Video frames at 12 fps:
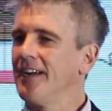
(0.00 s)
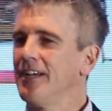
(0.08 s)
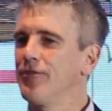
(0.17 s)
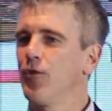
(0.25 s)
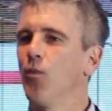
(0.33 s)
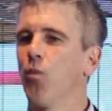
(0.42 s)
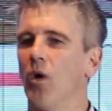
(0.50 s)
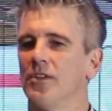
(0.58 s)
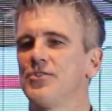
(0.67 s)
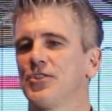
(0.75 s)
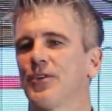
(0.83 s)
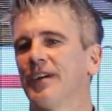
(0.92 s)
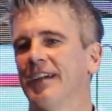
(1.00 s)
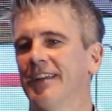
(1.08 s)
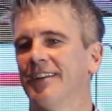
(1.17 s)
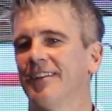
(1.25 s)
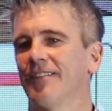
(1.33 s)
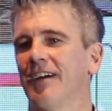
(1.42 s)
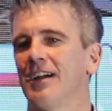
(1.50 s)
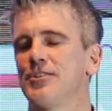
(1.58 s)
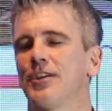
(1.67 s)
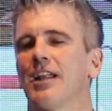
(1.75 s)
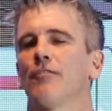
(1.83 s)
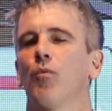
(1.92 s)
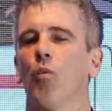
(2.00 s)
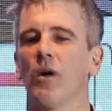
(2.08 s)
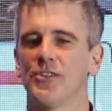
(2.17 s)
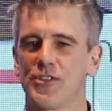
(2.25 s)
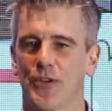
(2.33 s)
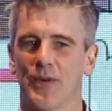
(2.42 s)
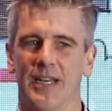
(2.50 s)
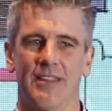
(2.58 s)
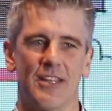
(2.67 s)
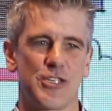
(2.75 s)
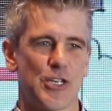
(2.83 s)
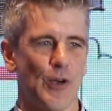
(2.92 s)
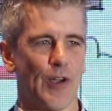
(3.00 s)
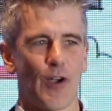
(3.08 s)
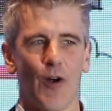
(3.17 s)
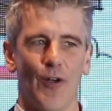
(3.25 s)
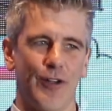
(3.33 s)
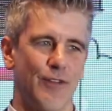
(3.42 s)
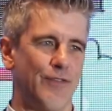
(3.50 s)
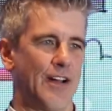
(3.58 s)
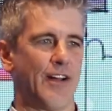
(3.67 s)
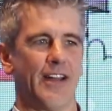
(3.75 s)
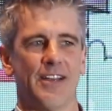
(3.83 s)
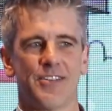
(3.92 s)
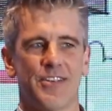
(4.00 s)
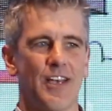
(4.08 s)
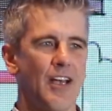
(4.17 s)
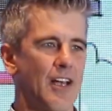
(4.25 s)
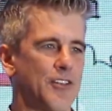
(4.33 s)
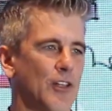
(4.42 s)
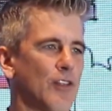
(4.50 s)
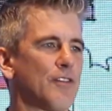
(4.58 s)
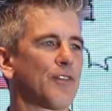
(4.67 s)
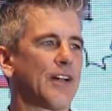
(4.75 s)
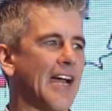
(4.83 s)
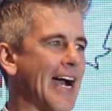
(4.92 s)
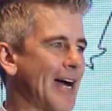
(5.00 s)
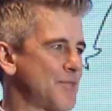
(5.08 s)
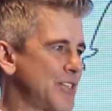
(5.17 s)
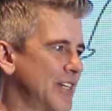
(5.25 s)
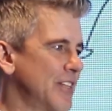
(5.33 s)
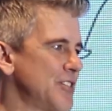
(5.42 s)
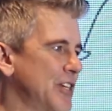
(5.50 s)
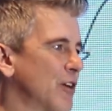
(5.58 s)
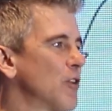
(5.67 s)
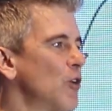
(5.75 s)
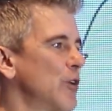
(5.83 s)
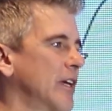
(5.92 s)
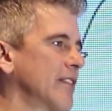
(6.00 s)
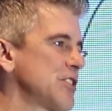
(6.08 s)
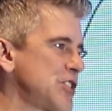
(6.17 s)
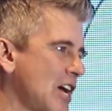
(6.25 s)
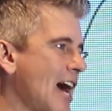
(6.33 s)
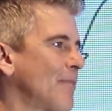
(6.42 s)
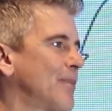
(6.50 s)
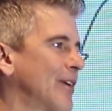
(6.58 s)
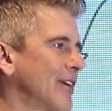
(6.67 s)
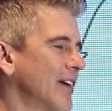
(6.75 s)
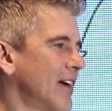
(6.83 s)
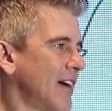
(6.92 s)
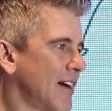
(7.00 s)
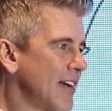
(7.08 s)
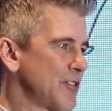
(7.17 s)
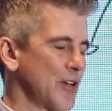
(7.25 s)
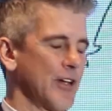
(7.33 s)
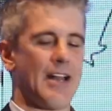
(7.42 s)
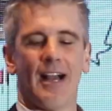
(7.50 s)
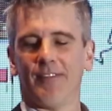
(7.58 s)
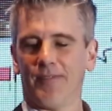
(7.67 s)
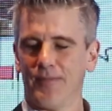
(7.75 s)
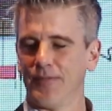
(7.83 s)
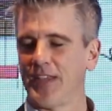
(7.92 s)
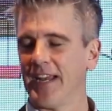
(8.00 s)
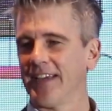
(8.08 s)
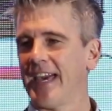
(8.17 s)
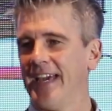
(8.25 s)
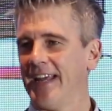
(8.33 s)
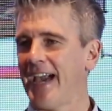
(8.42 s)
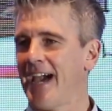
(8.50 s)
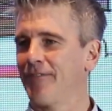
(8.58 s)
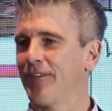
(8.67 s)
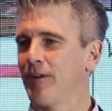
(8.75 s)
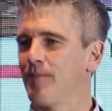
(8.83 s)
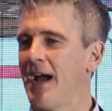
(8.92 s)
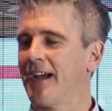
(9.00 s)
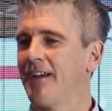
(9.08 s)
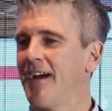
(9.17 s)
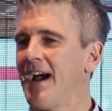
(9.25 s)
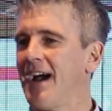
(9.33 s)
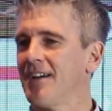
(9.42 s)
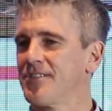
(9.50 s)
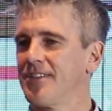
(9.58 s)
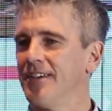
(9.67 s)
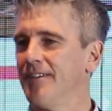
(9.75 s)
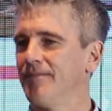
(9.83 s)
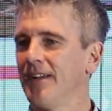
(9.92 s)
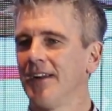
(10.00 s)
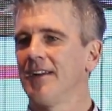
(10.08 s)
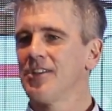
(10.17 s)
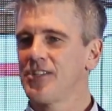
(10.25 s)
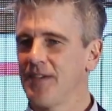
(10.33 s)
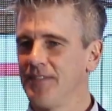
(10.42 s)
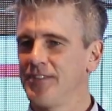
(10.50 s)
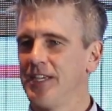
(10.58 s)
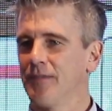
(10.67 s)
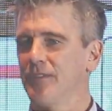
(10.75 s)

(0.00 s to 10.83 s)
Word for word: into one screen, right? So you can have one screen that's showing all your various delivery options, including the shopper, so you're not dedicating half of your back of your house to 17